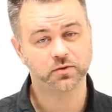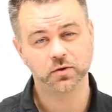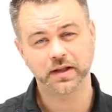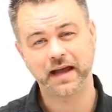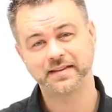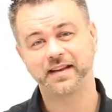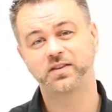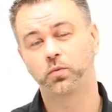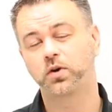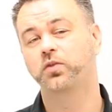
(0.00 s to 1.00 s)
Google
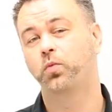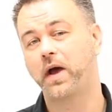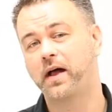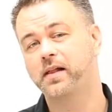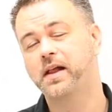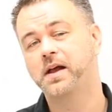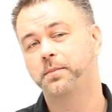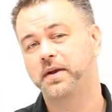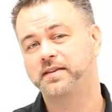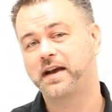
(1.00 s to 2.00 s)
AdSense works well,
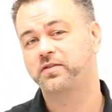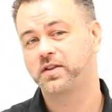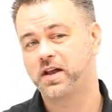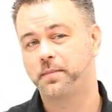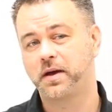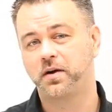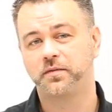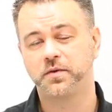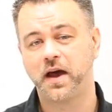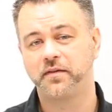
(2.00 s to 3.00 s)
but it's actually a lot better
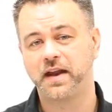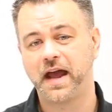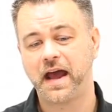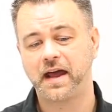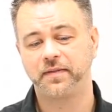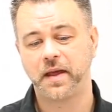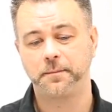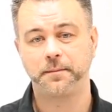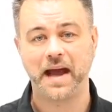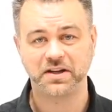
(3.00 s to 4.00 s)
if you have an ad that
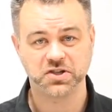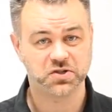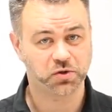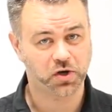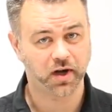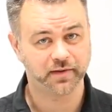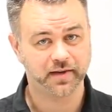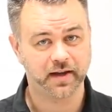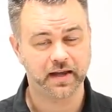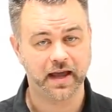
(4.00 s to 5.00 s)
matches your
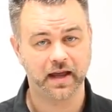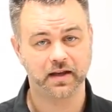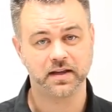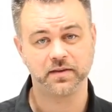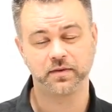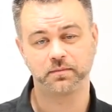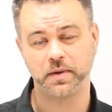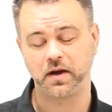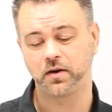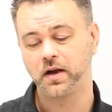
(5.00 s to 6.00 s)
content and even
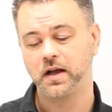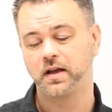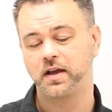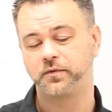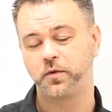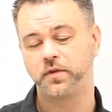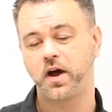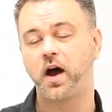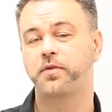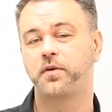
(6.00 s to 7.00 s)
better if you're the
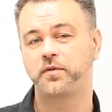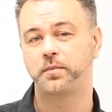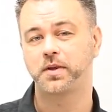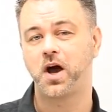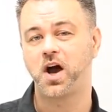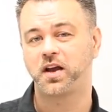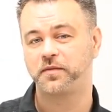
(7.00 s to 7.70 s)
author of your blog,